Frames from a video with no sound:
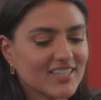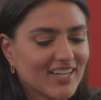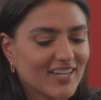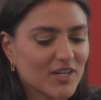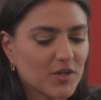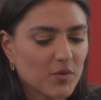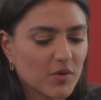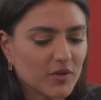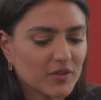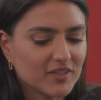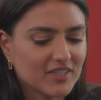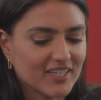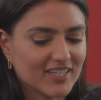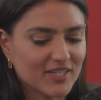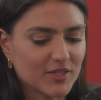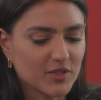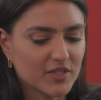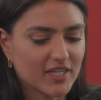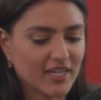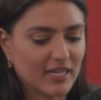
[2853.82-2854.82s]
that quote that
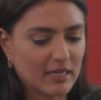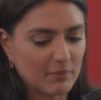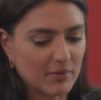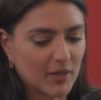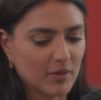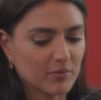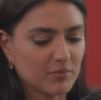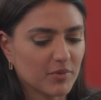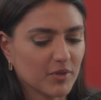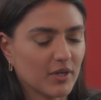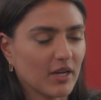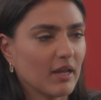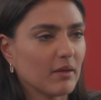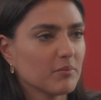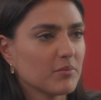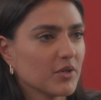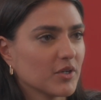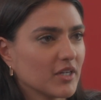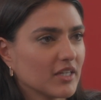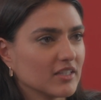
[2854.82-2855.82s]
you say about
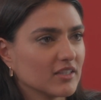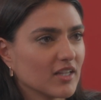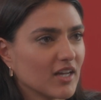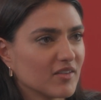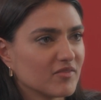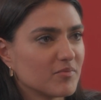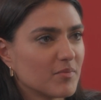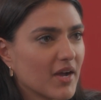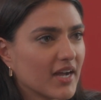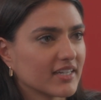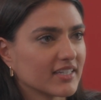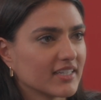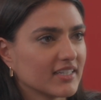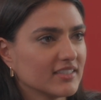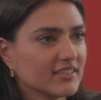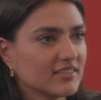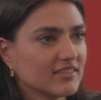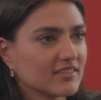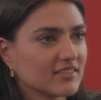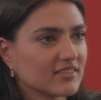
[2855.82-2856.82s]
putting love back
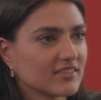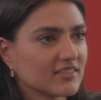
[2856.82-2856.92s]
in?